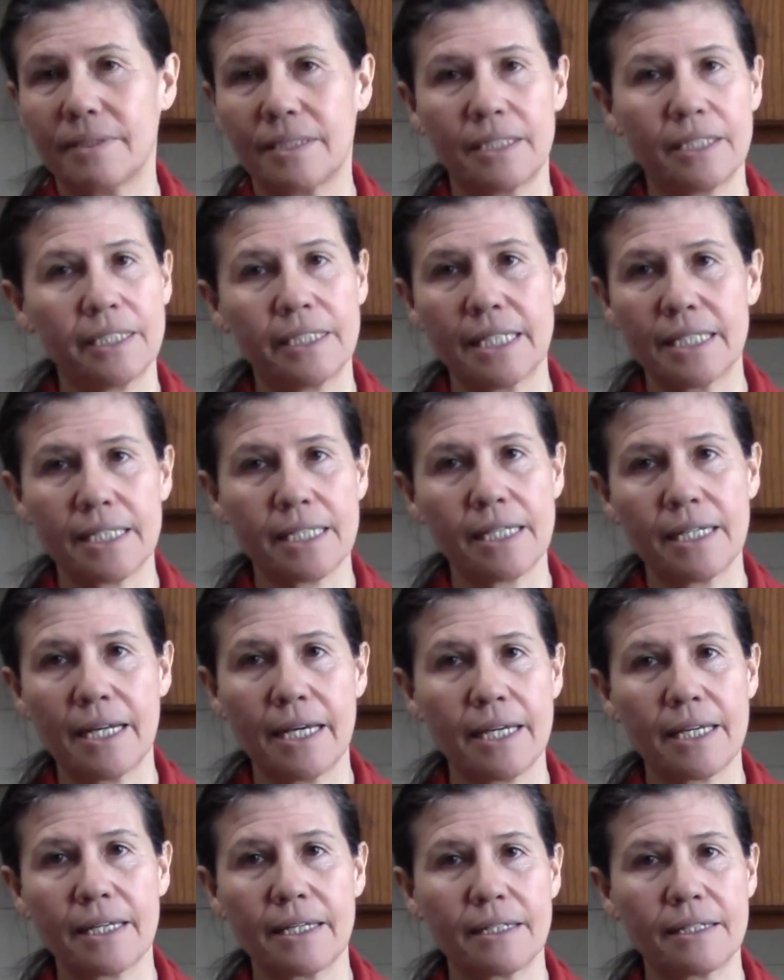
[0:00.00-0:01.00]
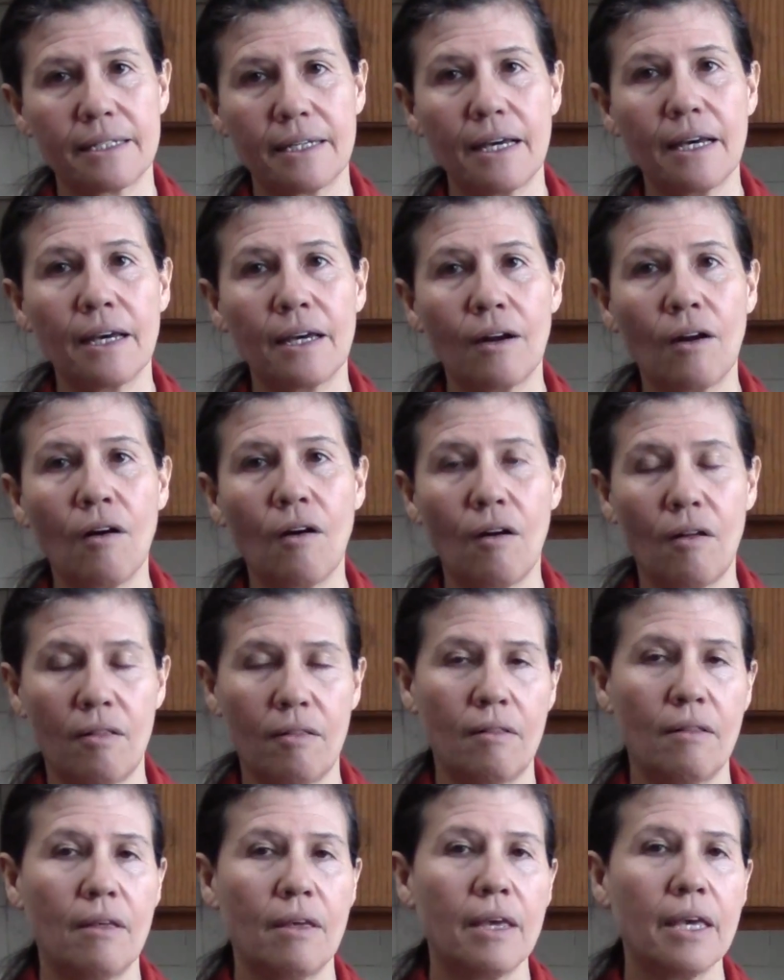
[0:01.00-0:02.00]
She doesn't like it at all.
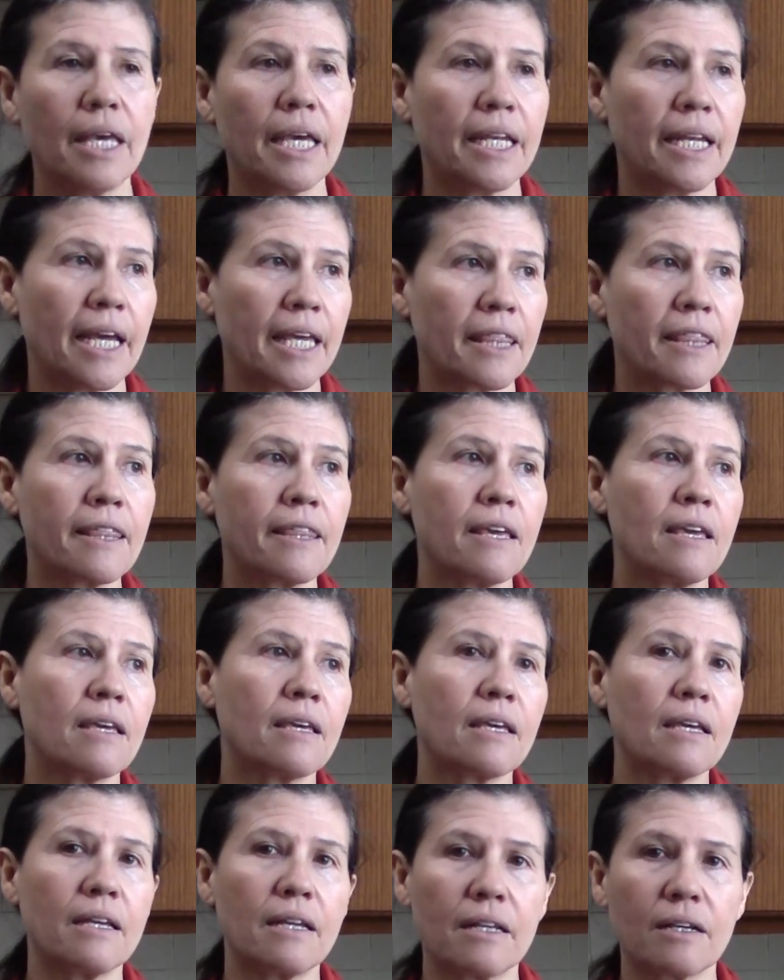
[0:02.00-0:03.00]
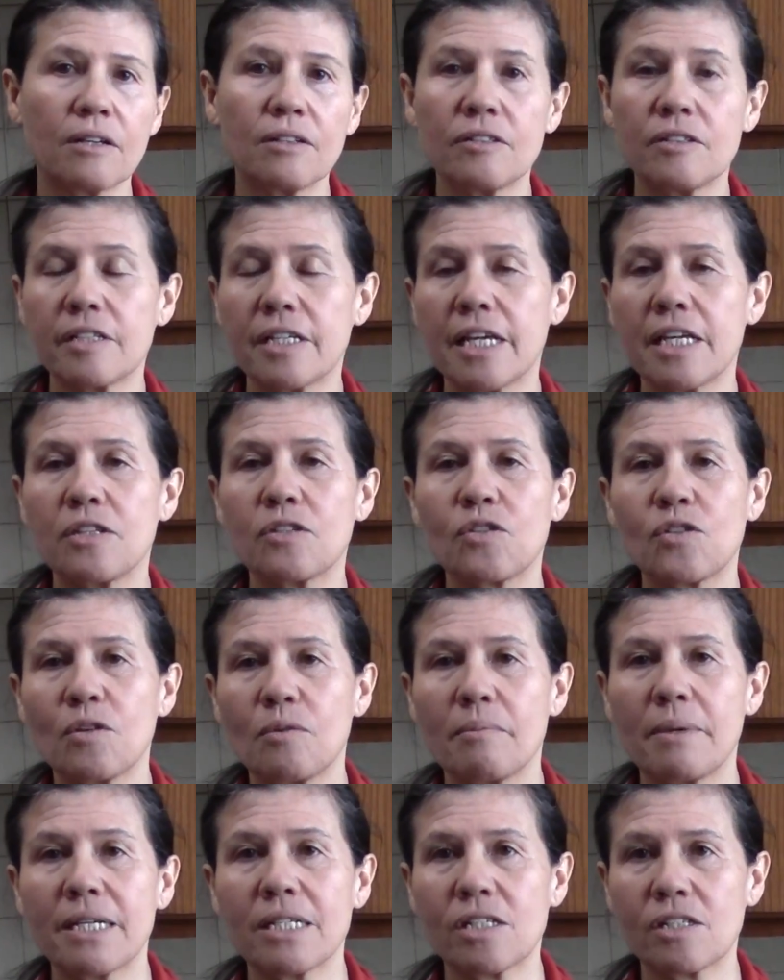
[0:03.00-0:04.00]
And I think it contains
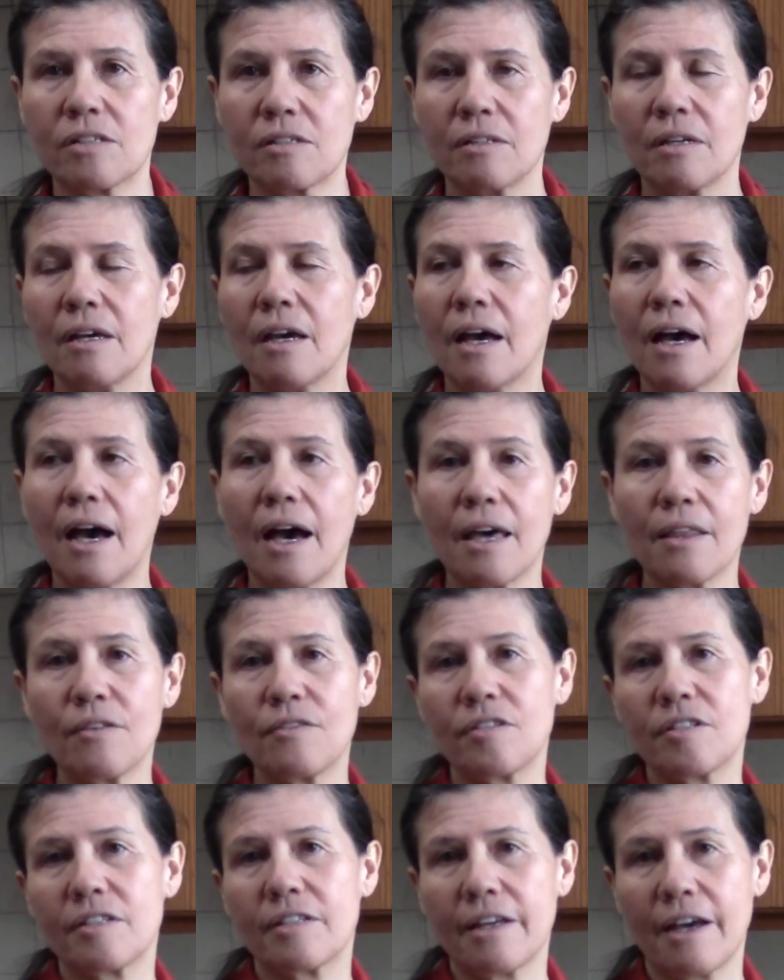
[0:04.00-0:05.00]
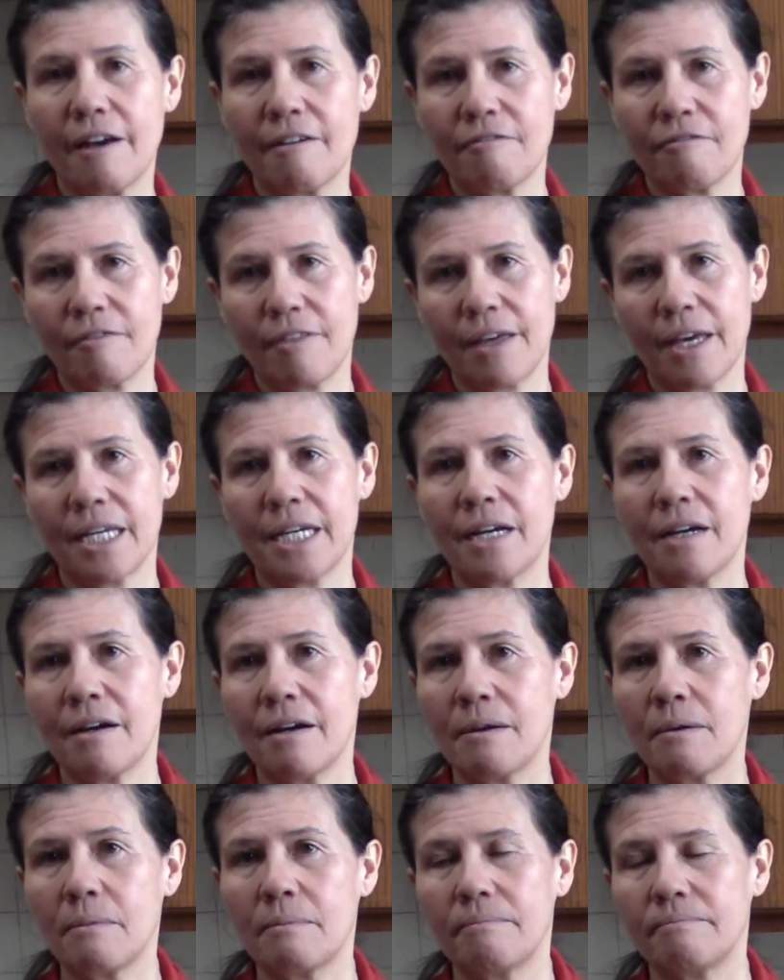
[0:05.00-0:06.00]
so much other stuff that
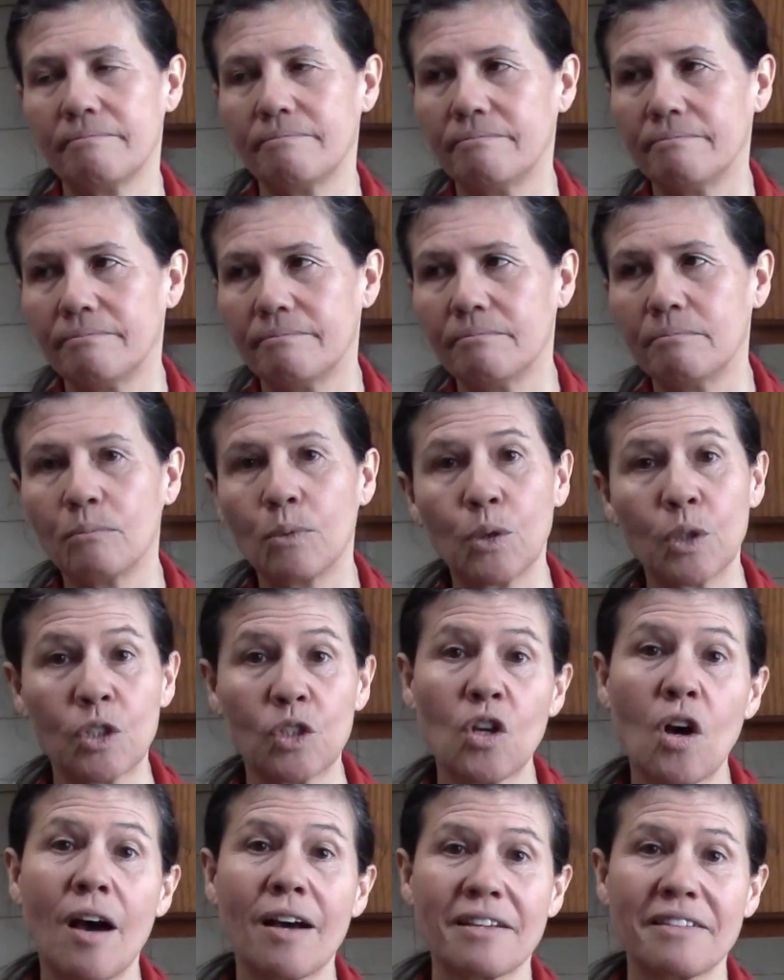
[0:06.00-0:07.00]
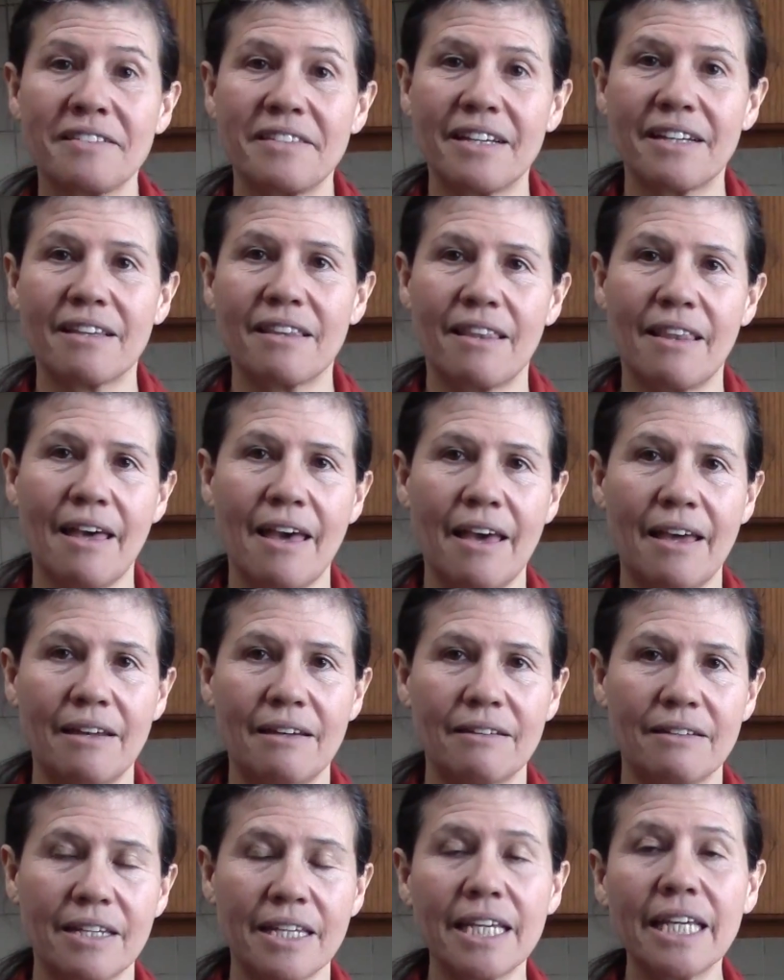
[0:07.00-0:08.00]
are more toxic
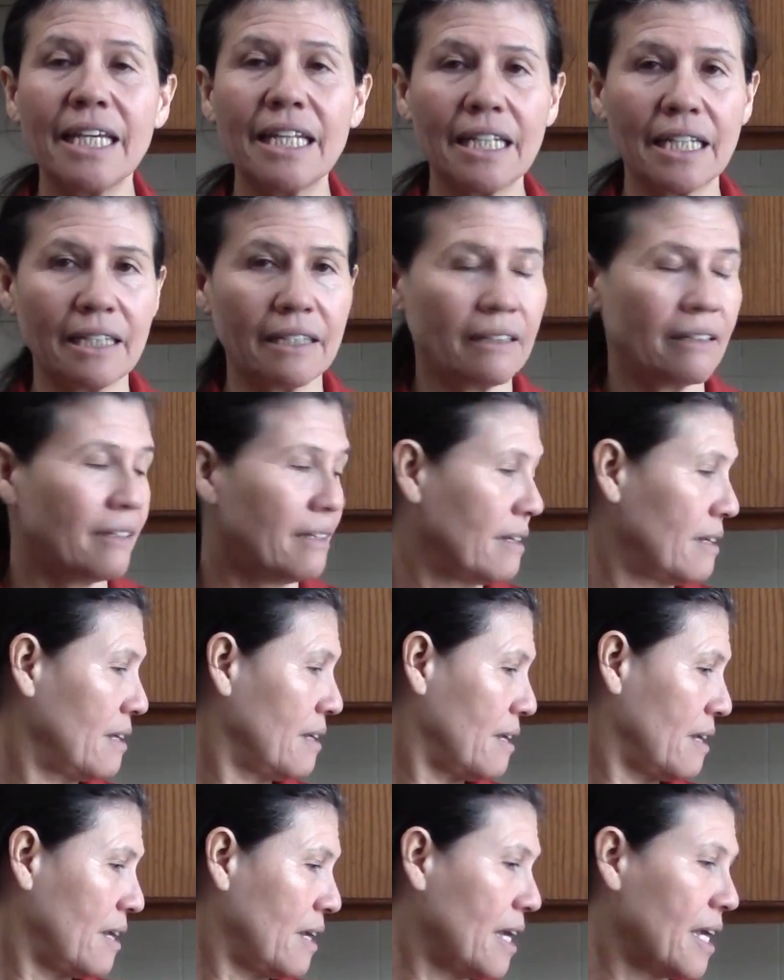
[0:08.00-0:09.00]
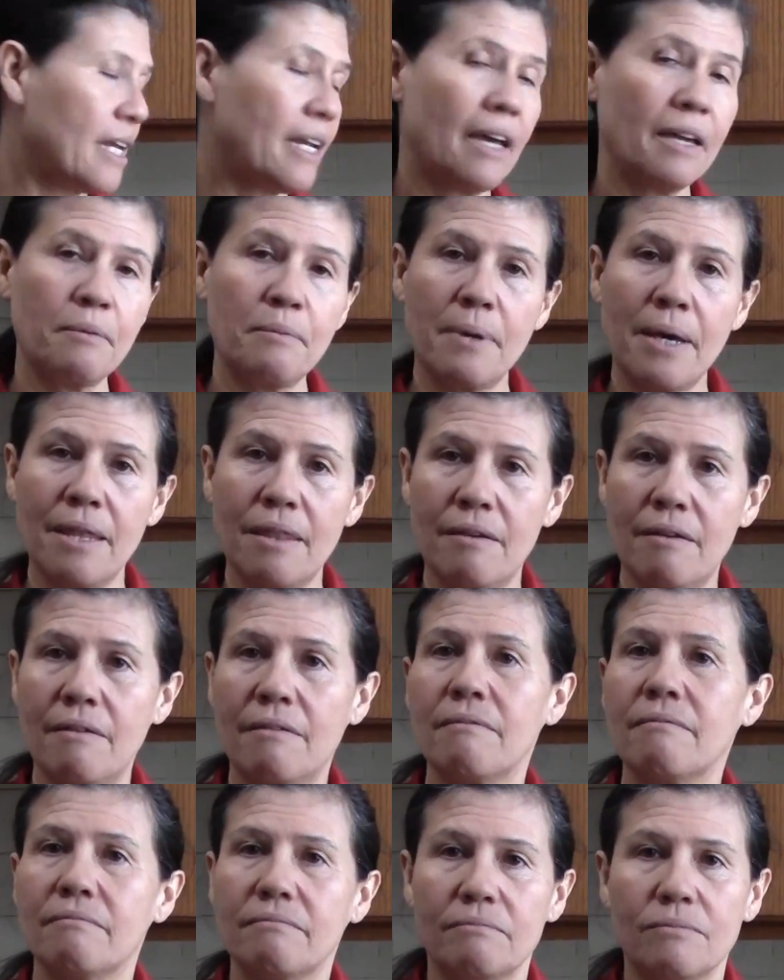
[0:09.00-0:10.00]
than healing. and I'd rather
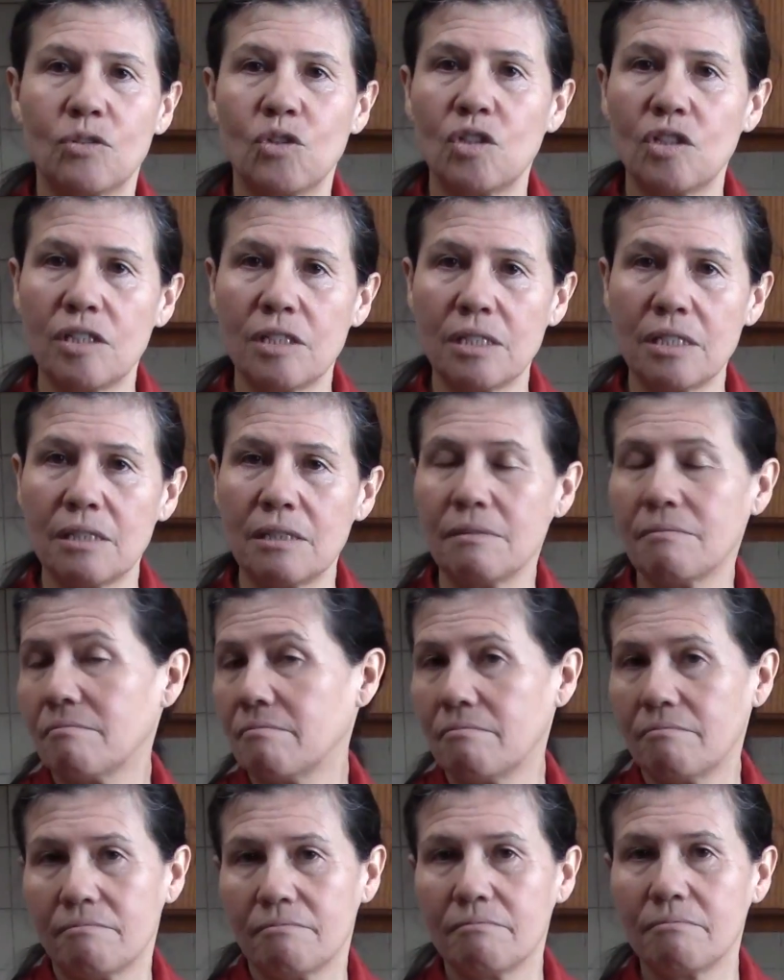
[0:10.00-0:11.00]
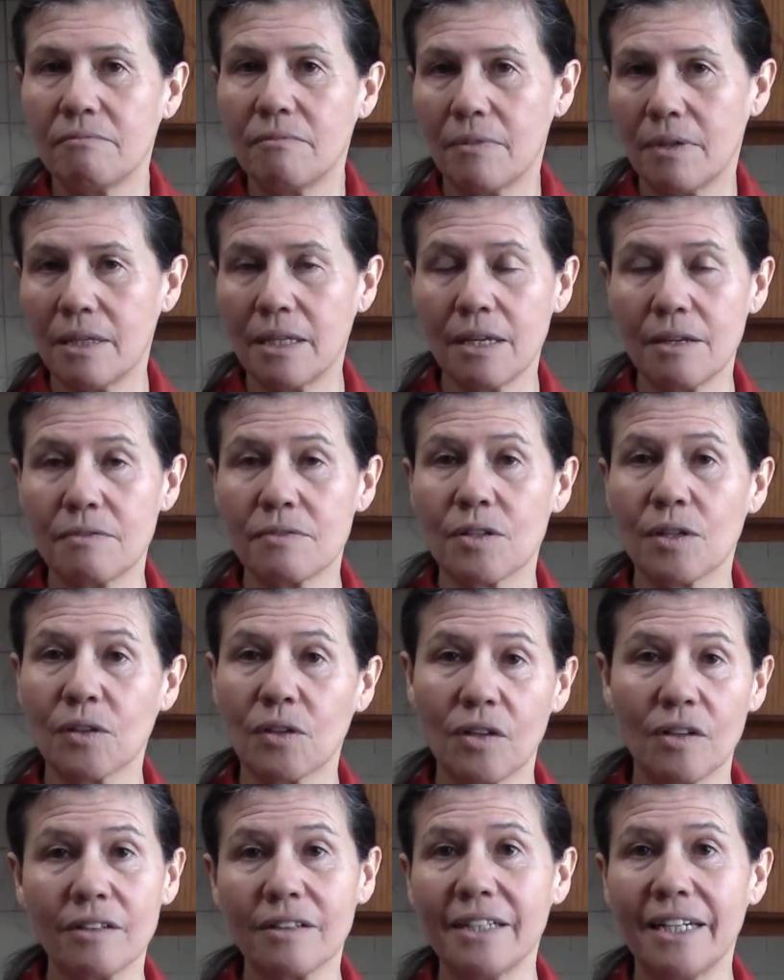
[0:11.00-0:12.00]
she lives
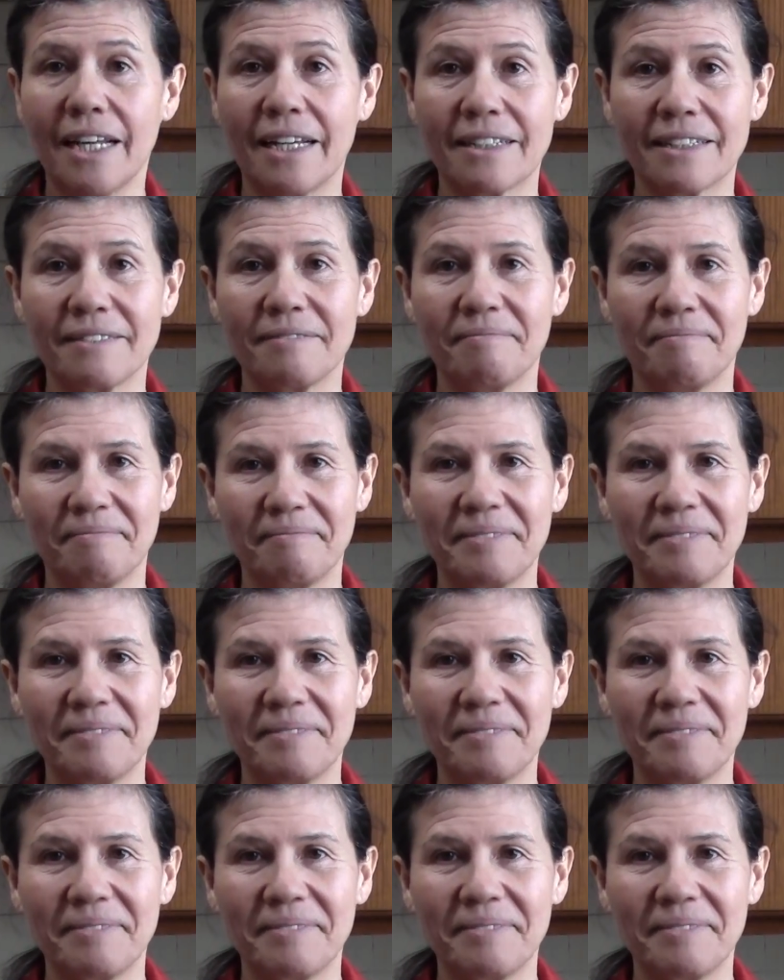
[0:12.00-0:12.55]
on coconut.